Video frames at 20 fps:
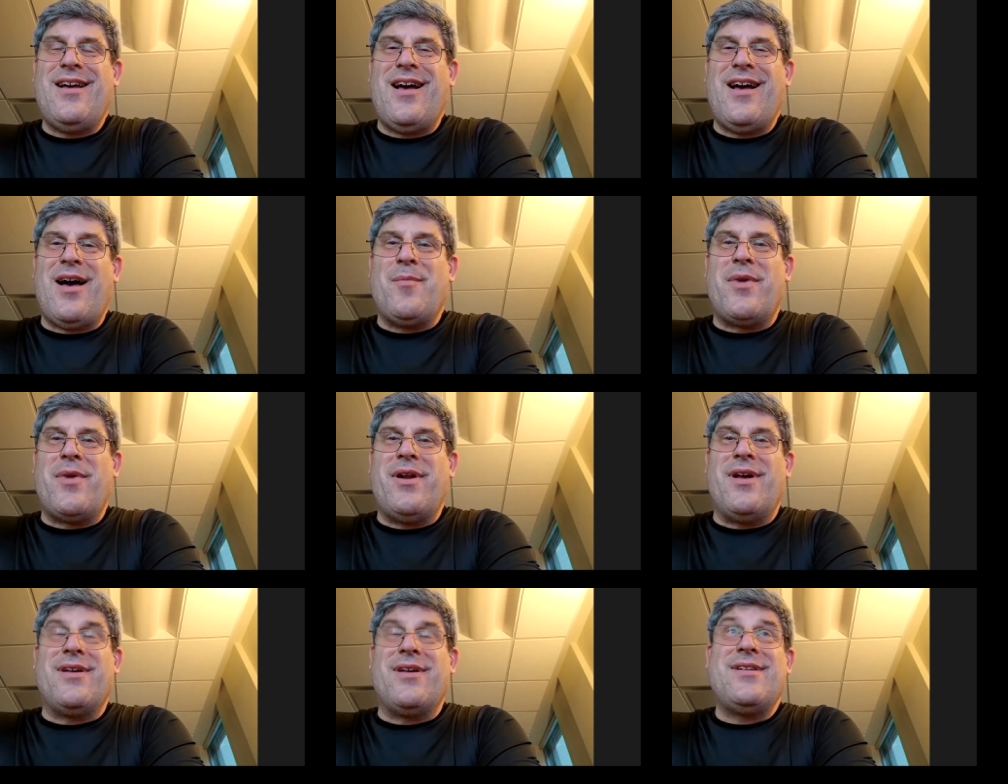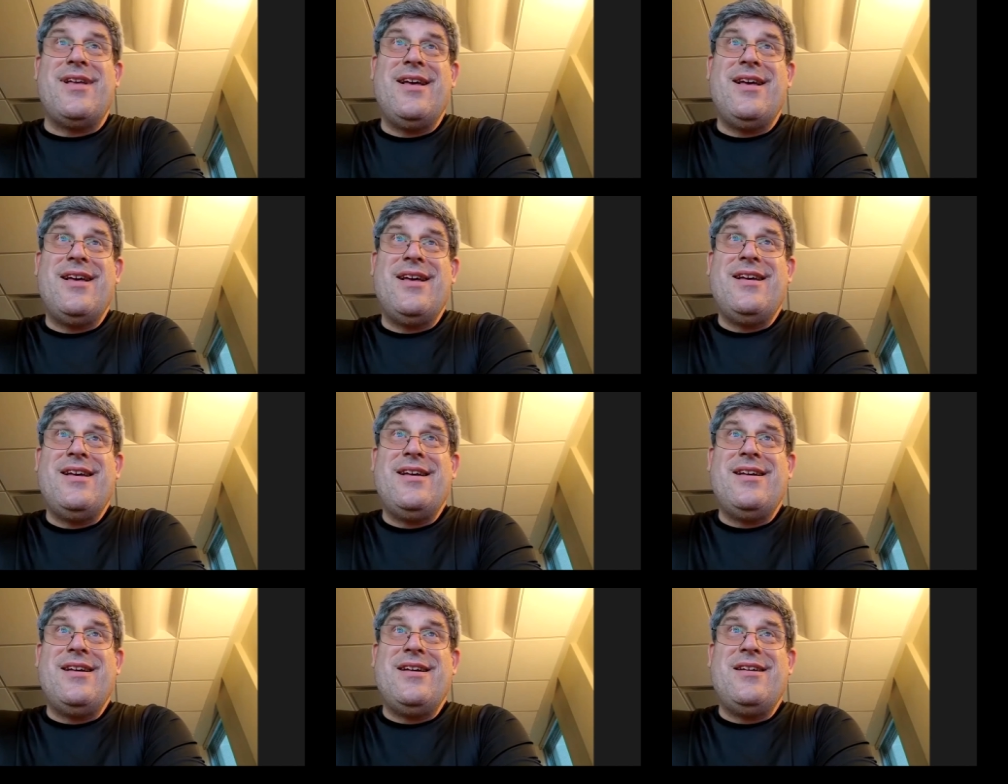I'm going to
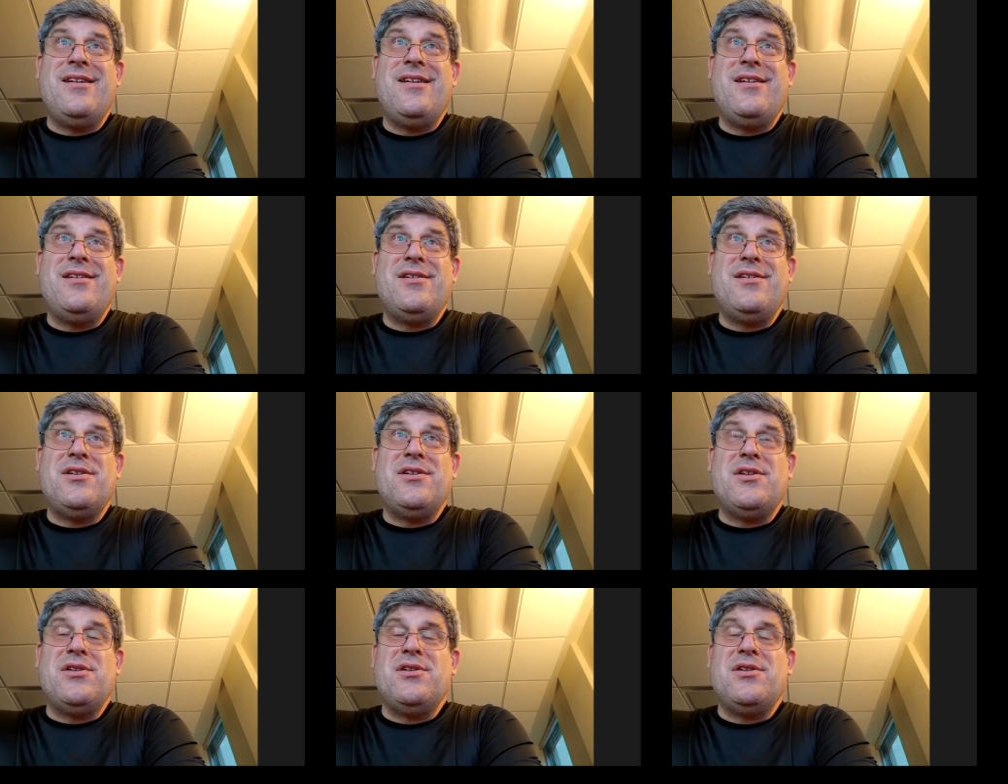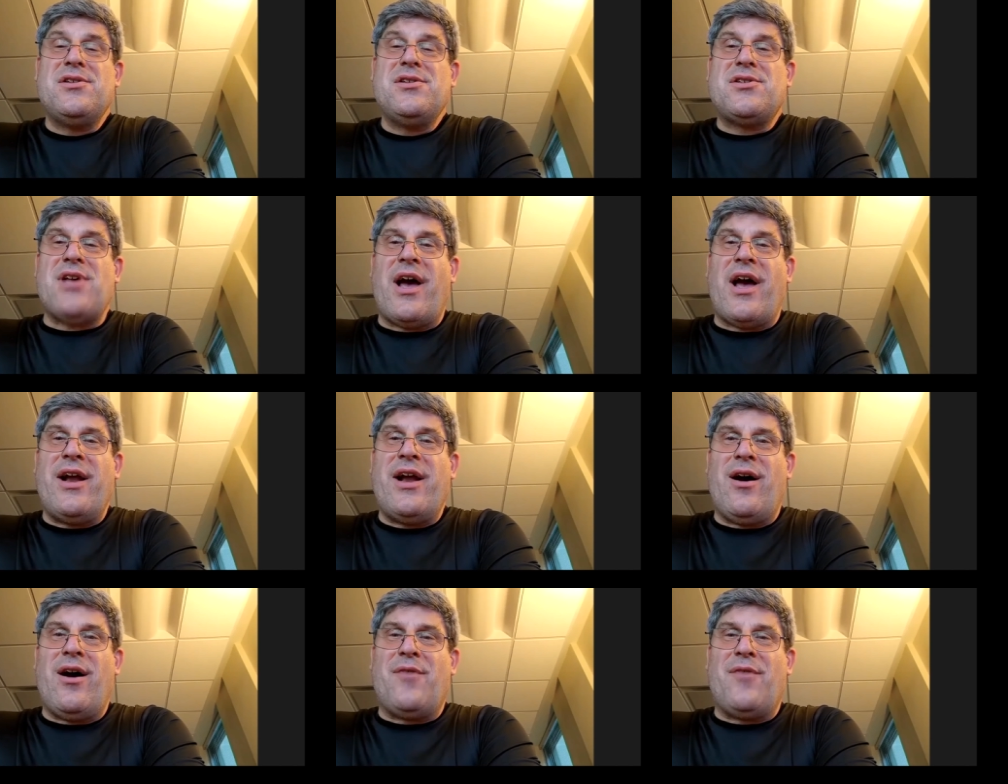
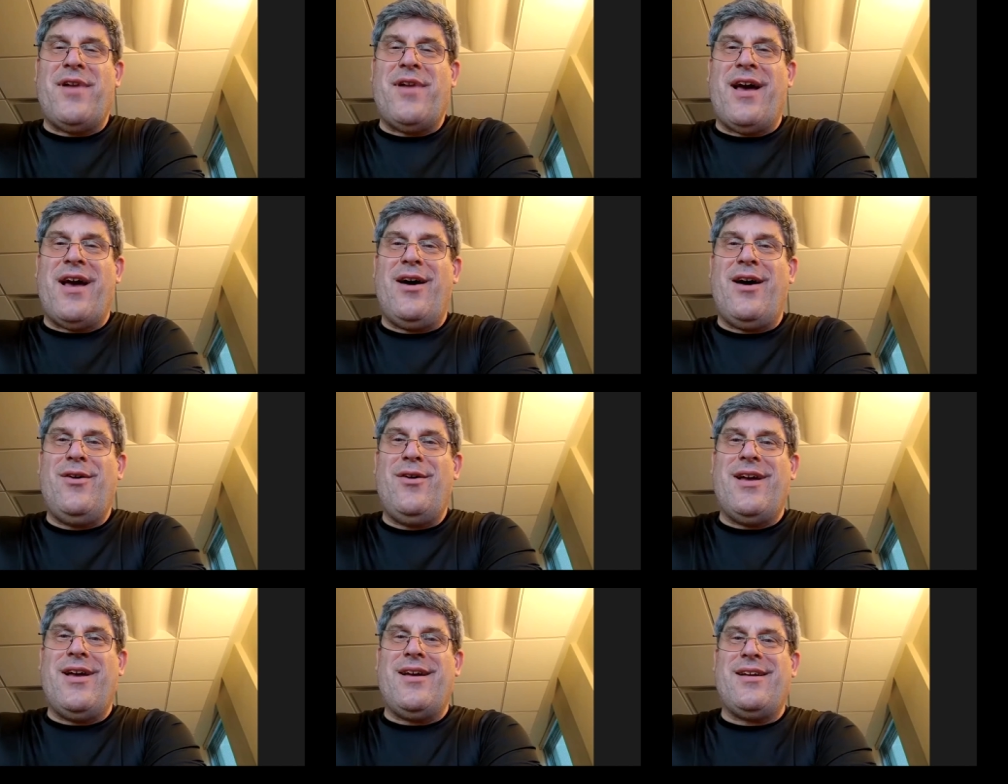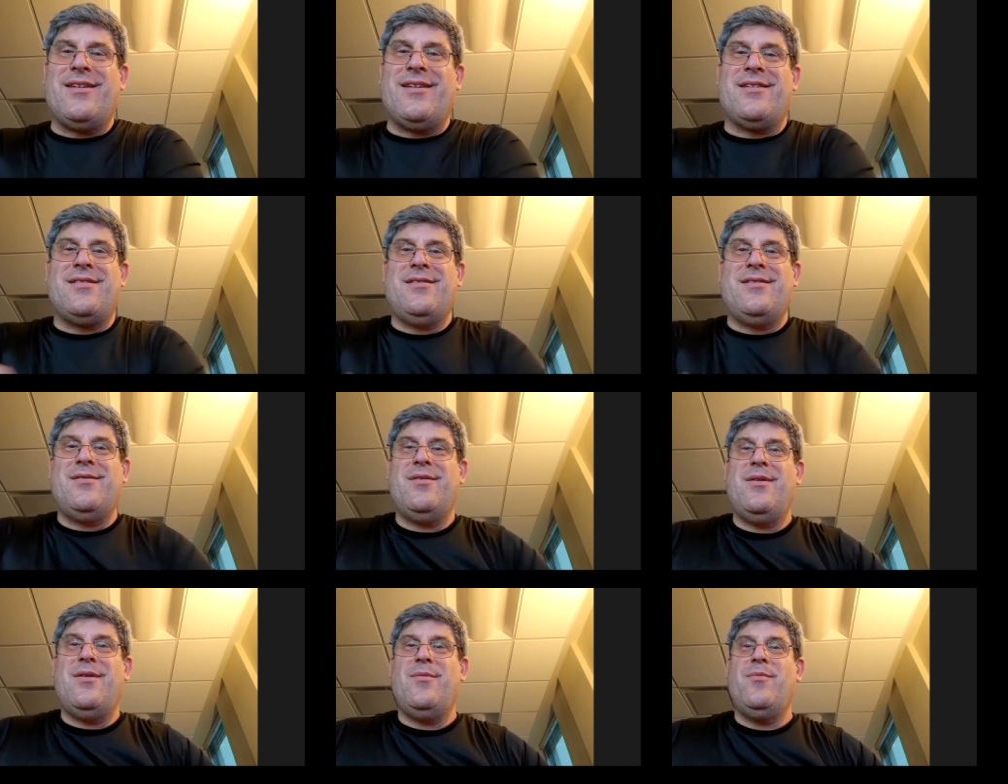sign off now and
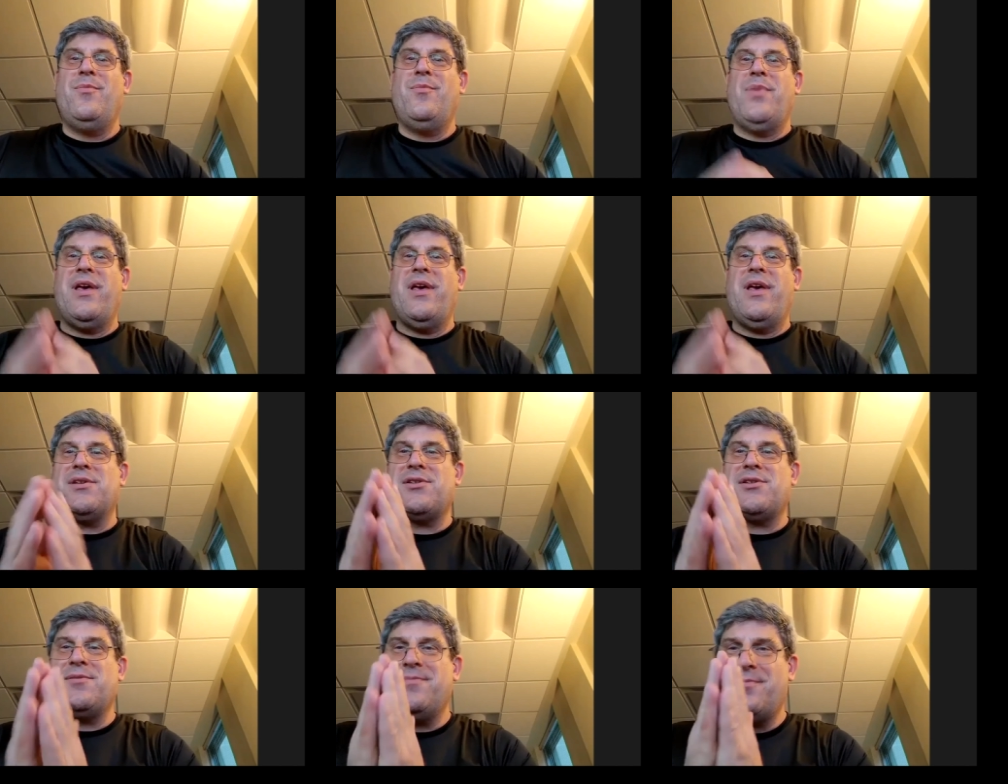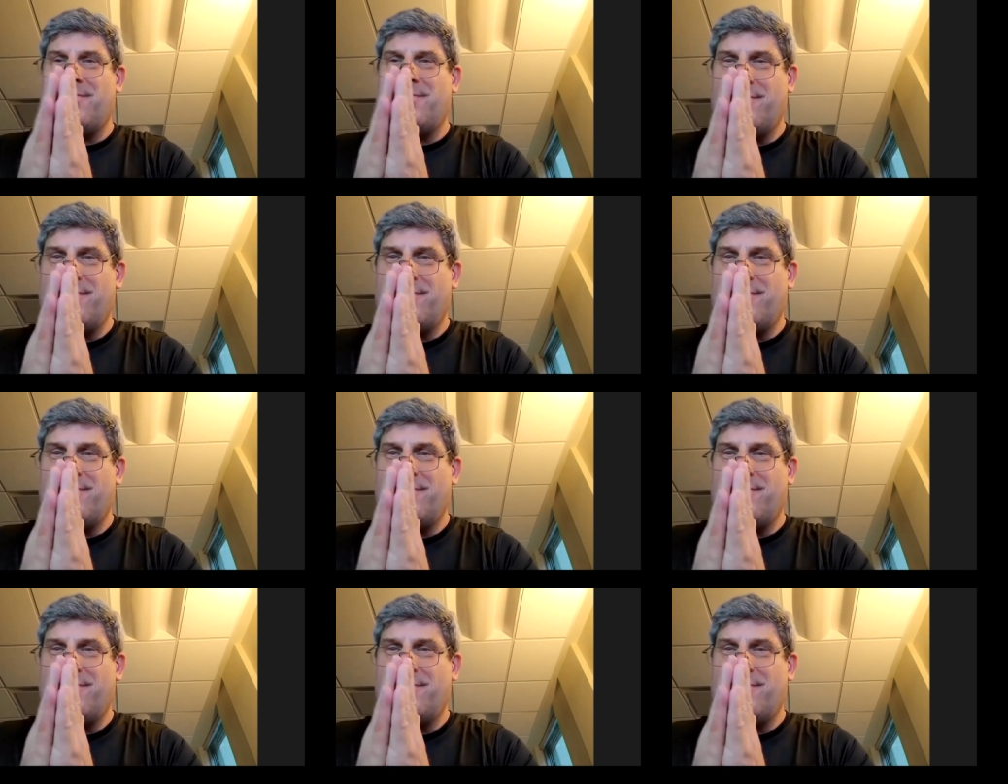peace.